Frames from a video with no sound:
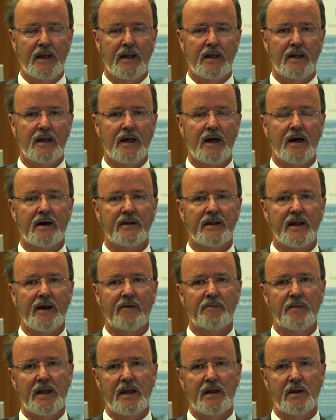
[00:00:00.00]
Now, there
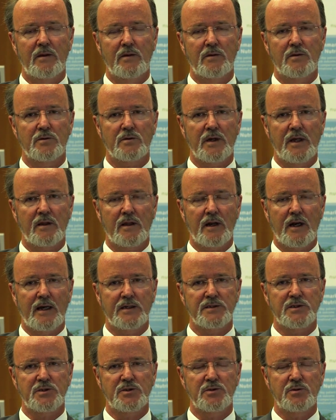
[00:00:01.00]
have been, during the
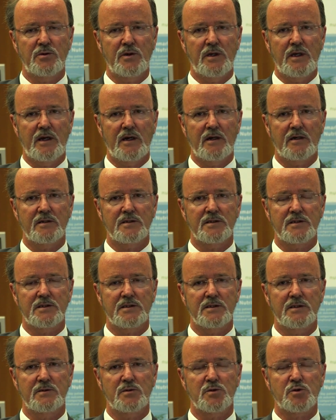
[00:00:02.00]
last 2
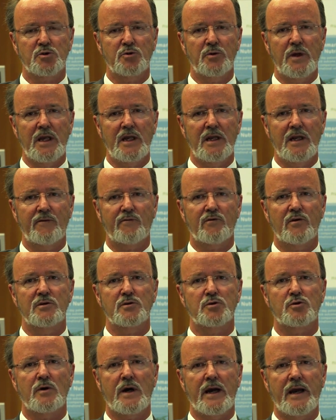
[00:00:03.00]
years, three different
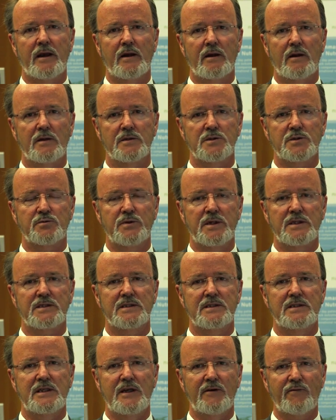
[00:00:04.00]
trials with
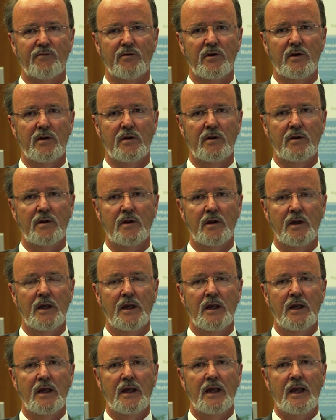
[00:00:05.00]
different
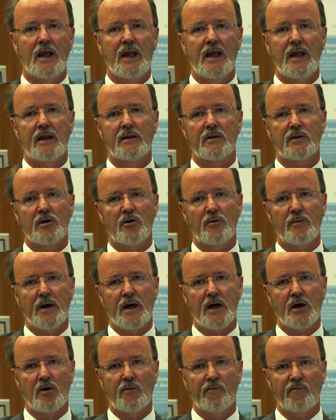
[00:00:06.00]
and some
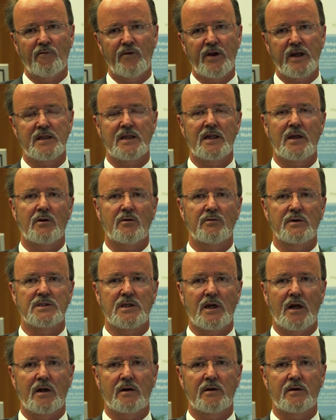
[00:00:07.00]
conflicting
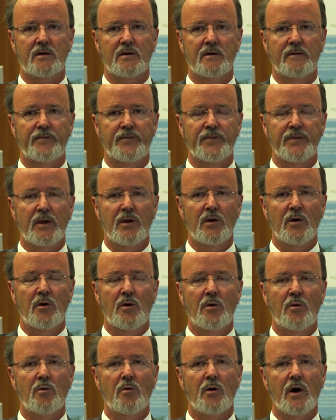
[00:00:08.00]
results.
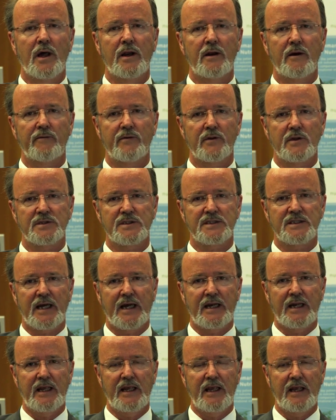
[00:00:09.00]
One of the
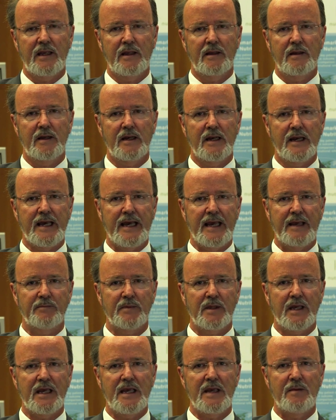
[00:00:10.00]
studies,
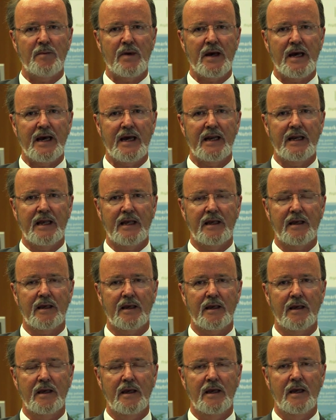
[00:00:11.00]
named
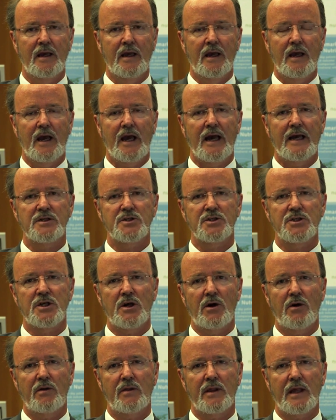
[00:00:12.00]
EPANIC, has
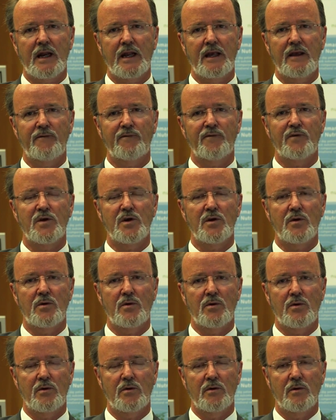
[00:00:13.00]
shown that if you